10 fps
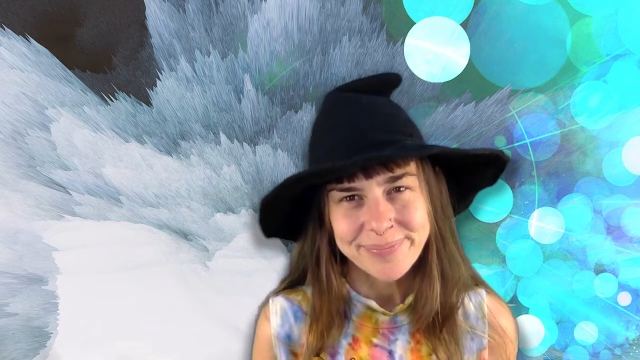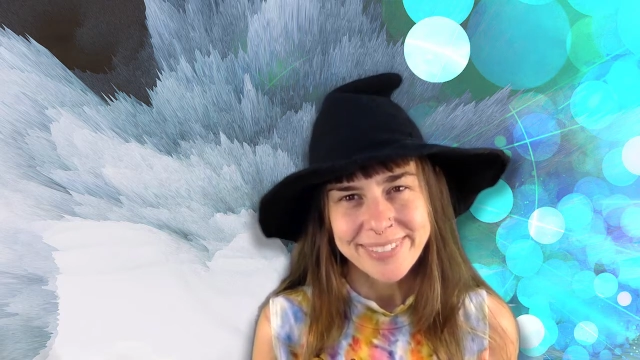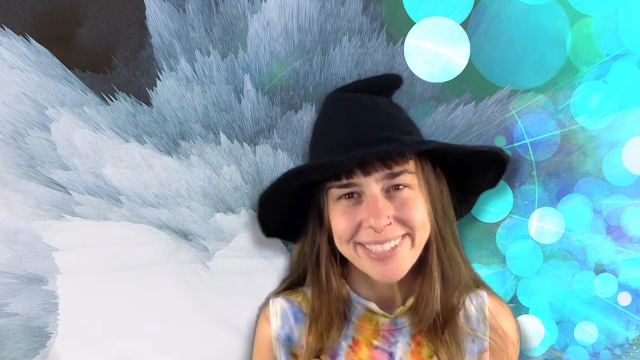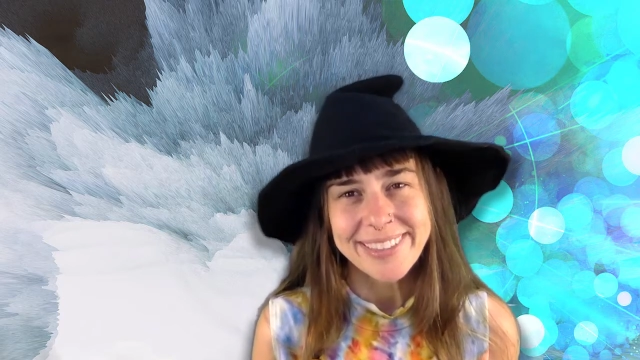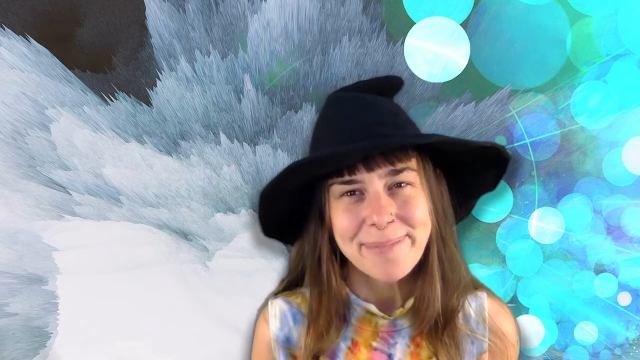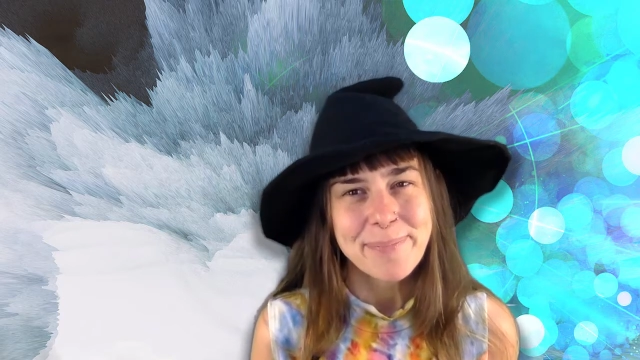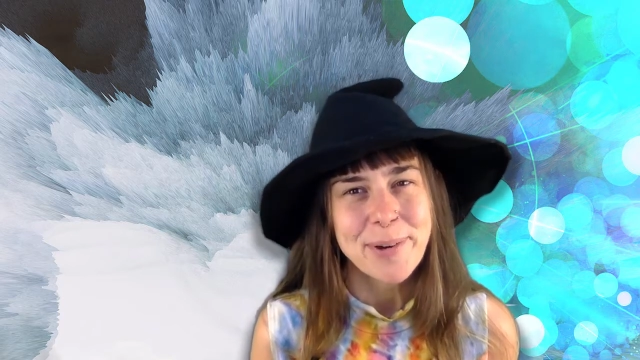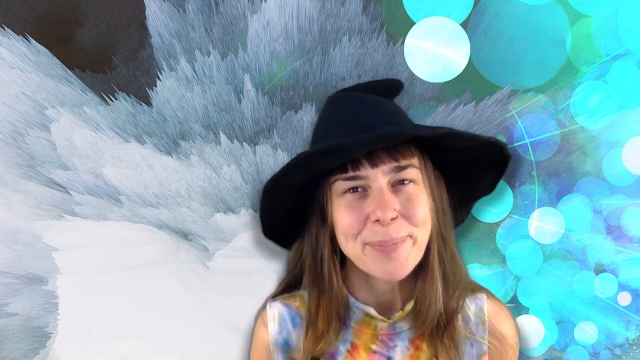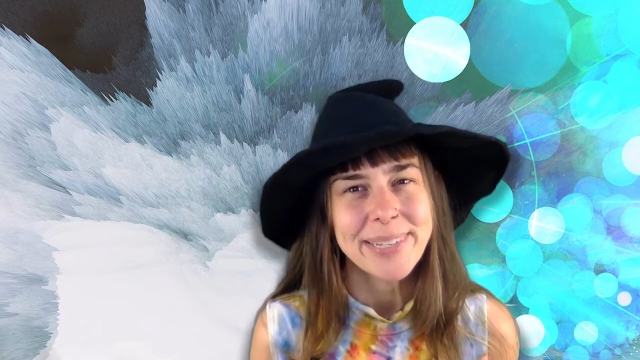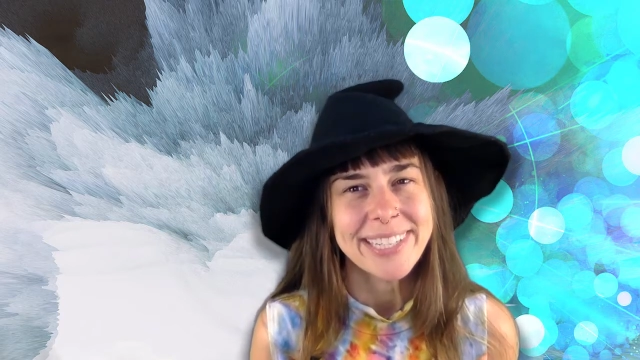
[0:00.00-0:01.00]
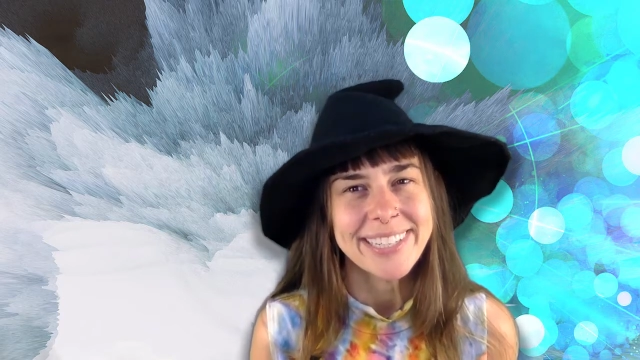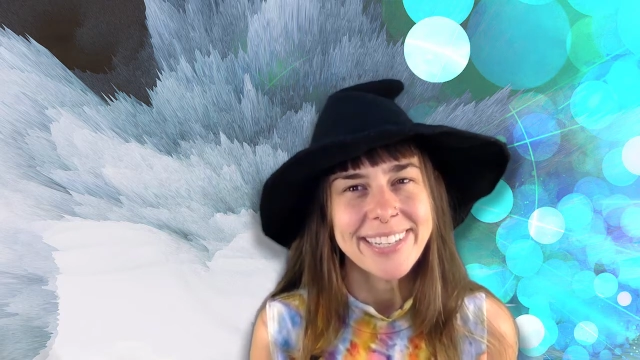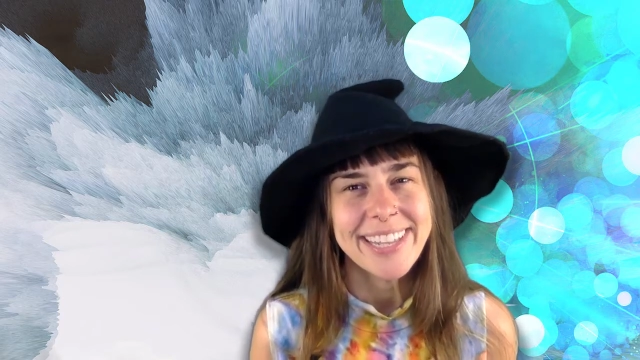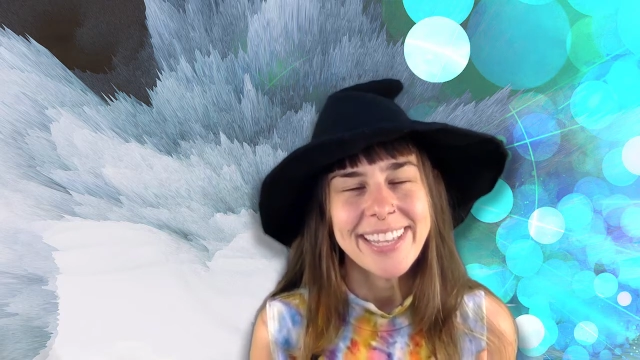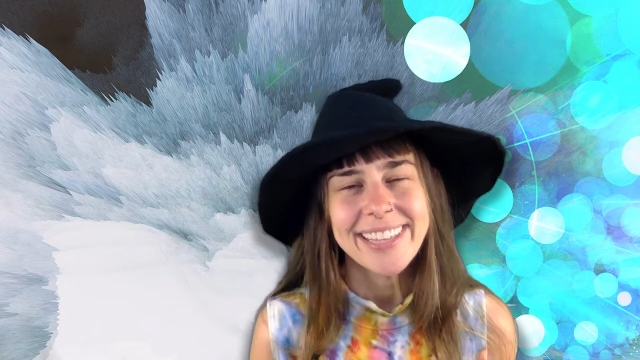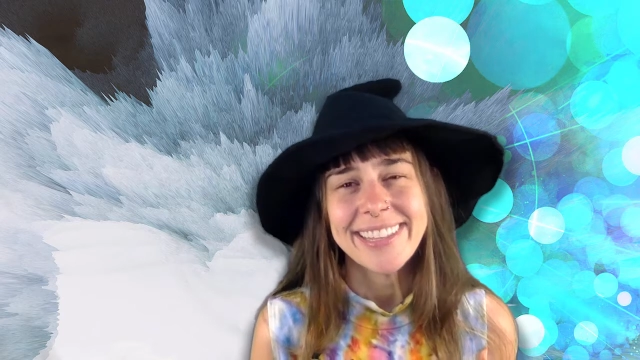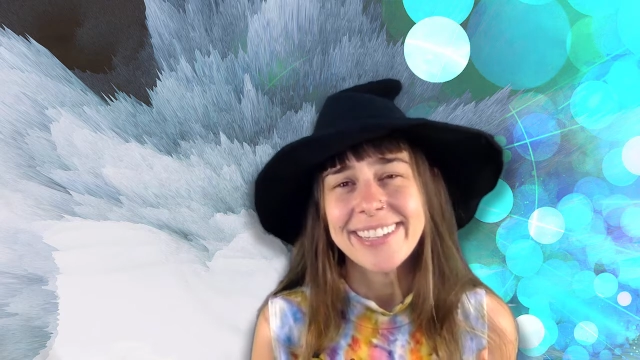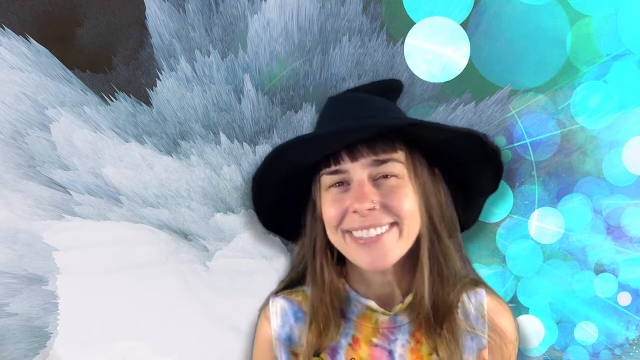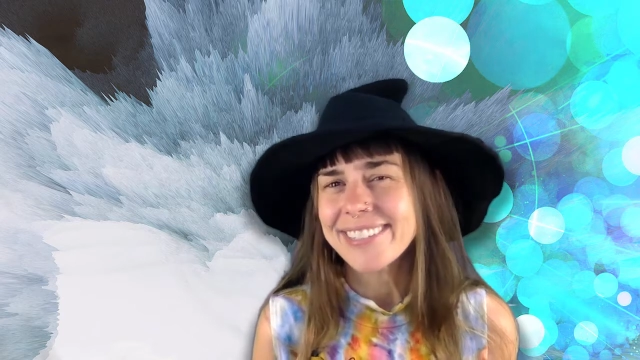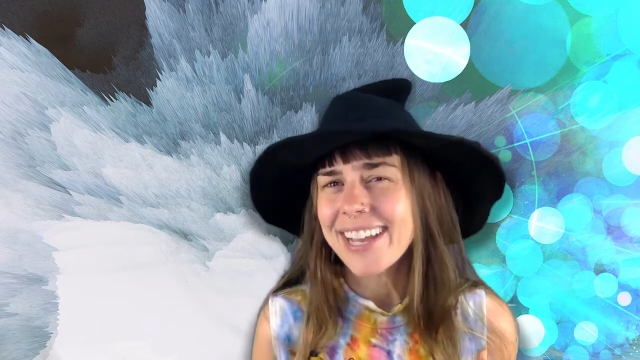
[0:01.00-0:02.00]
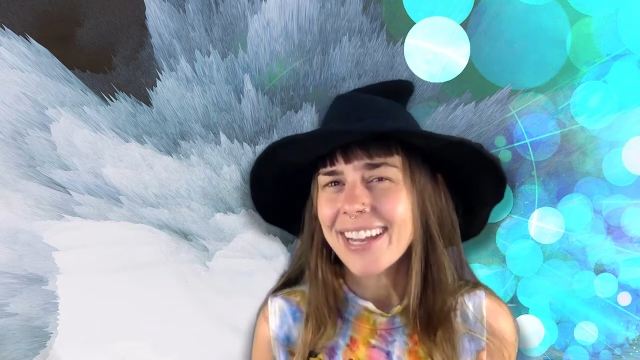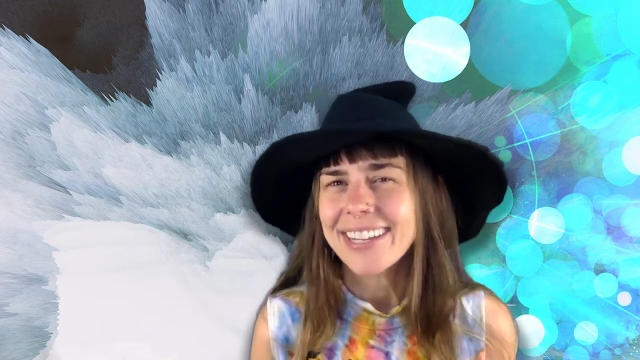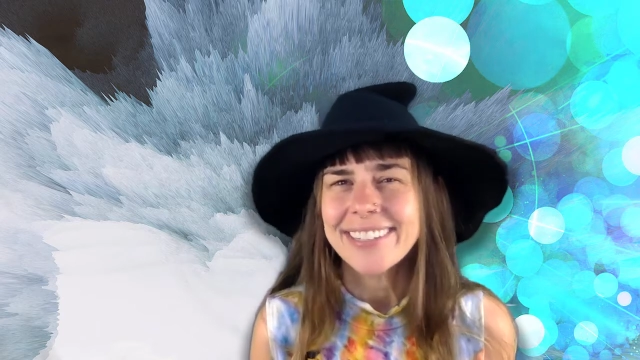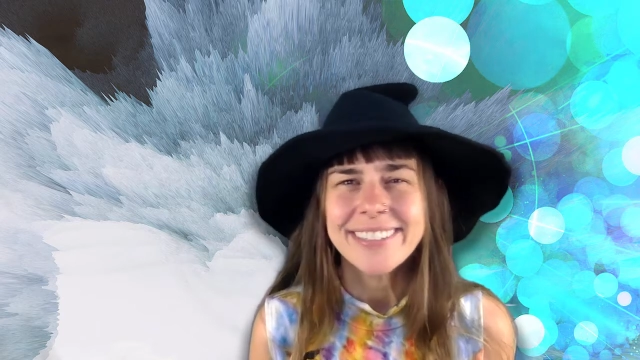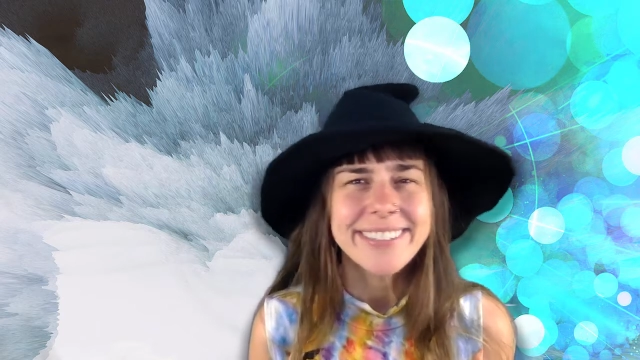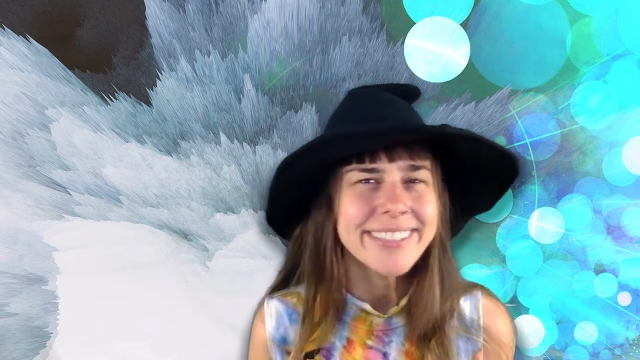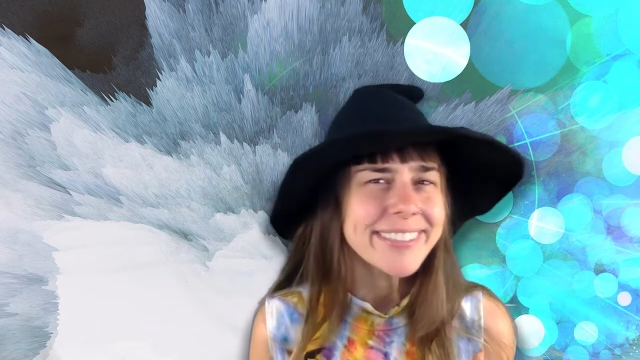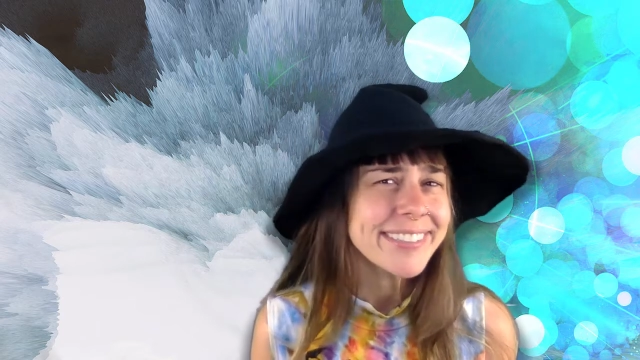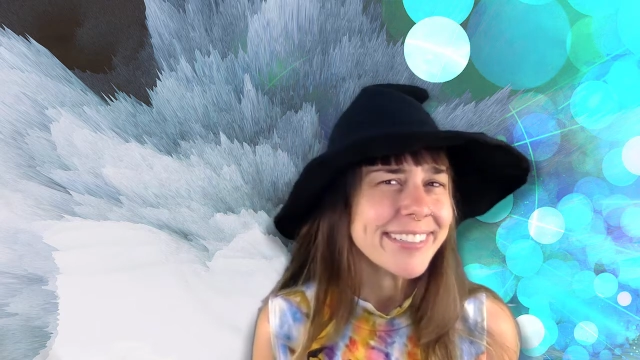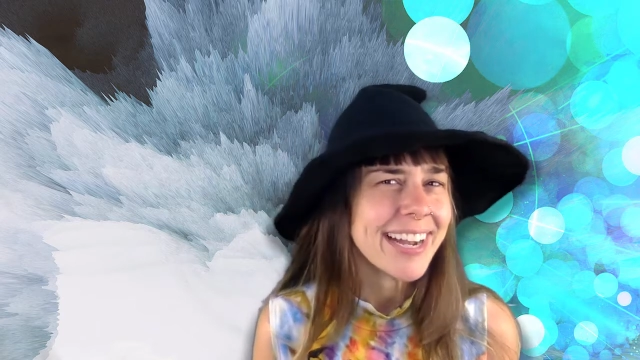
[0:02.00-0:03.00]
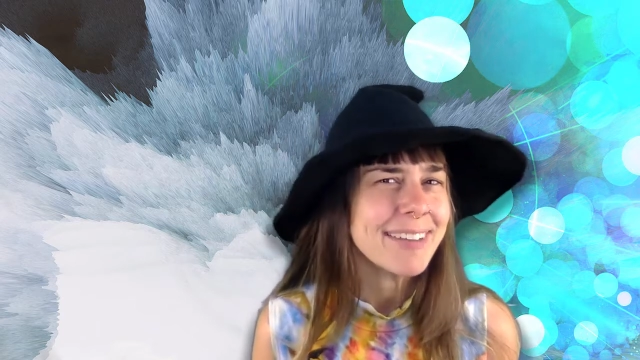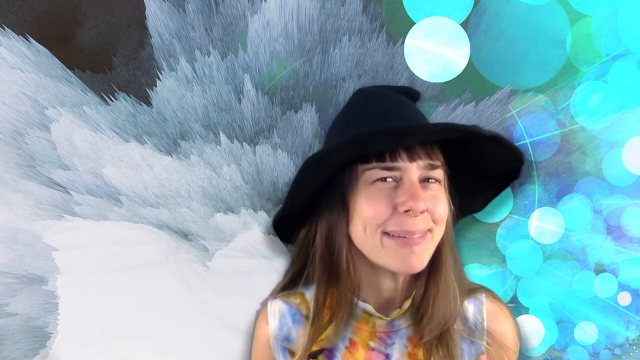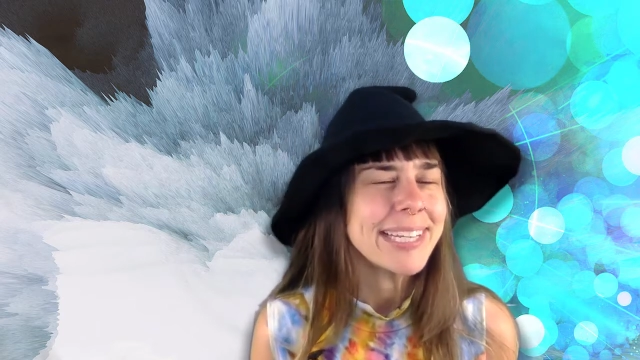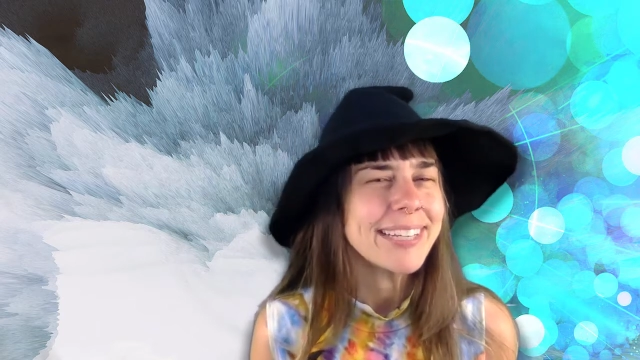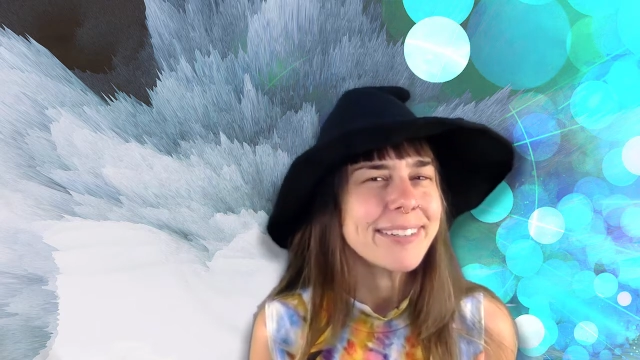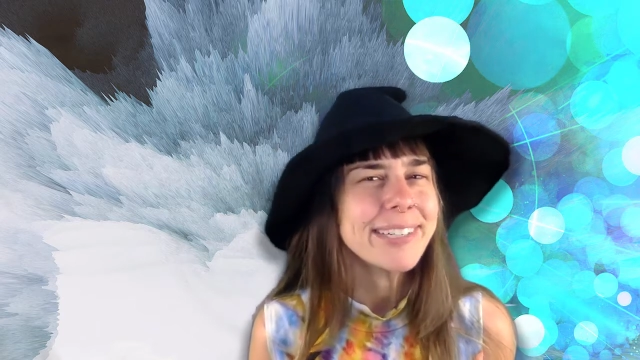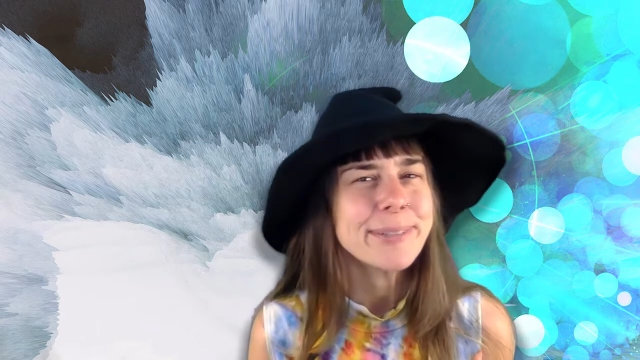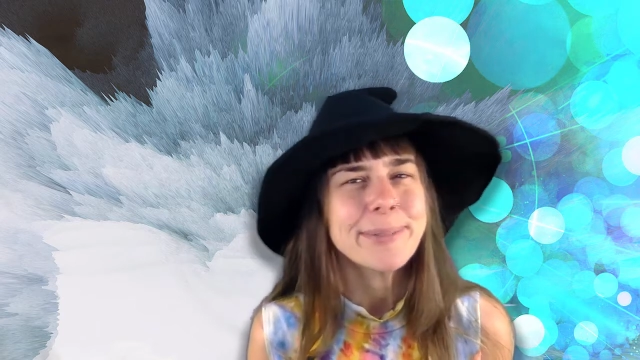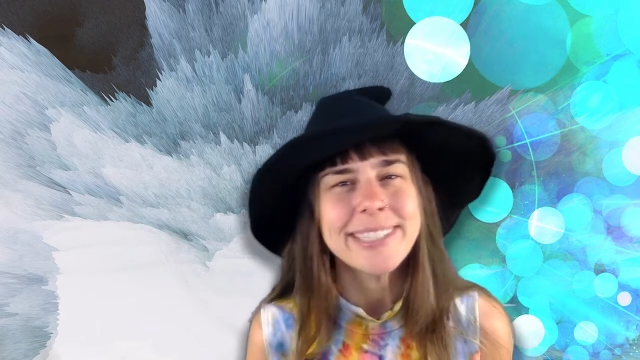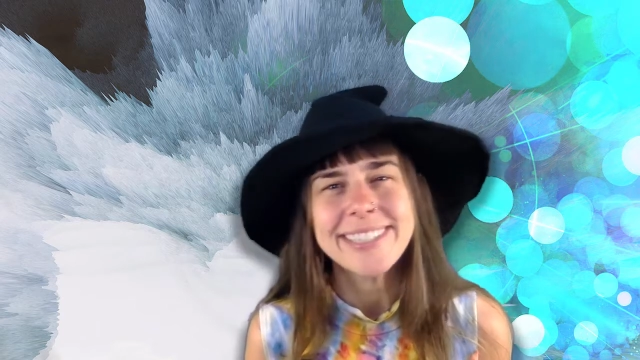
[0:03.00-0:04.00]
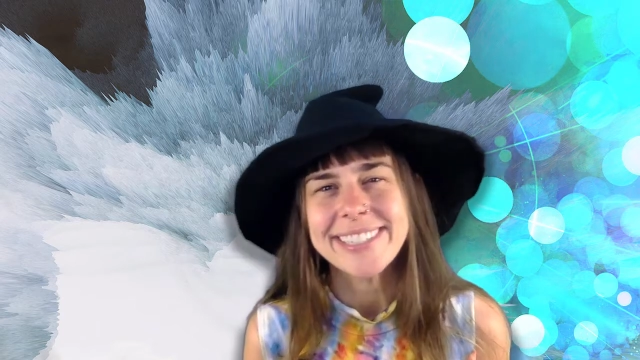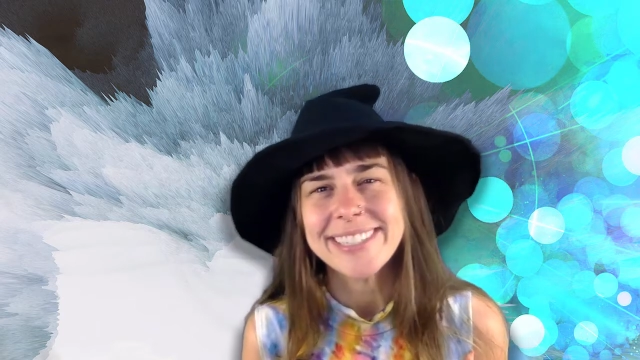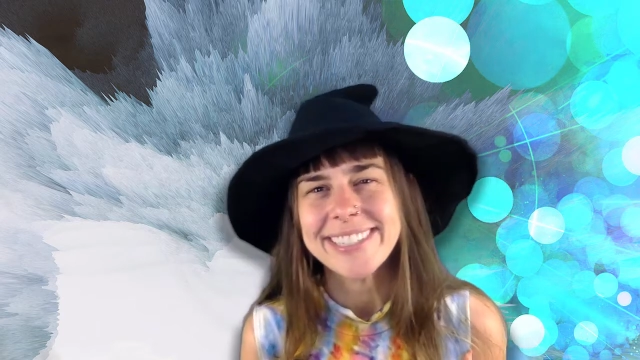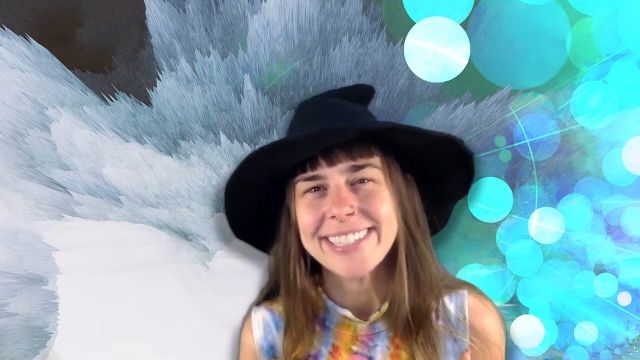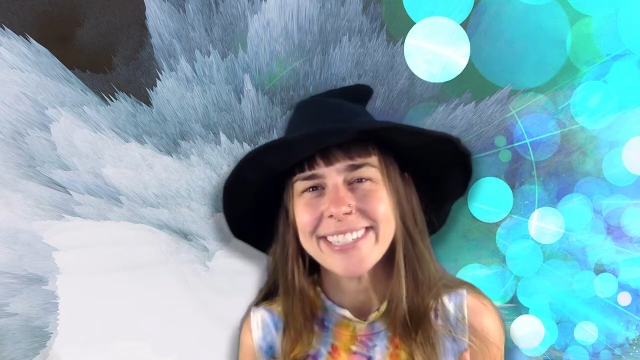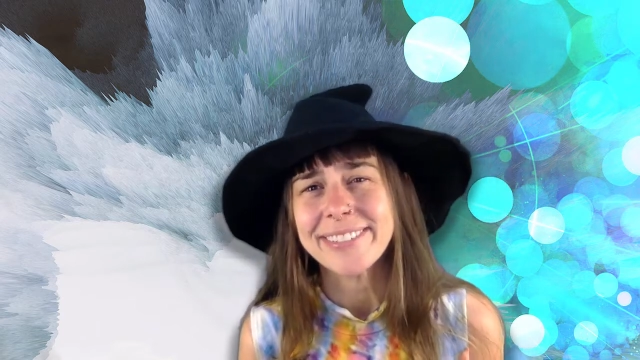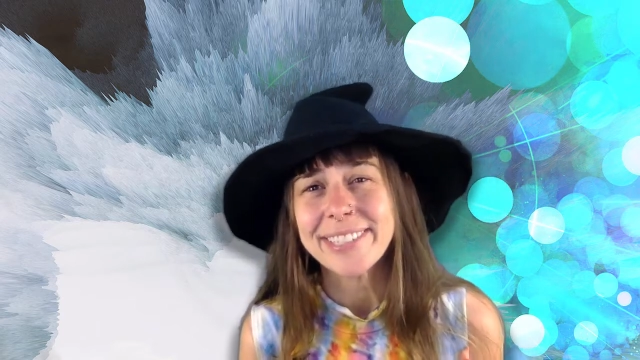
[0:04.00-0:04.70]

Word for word: In the moment that you're tired or you're crabby or you're resisting or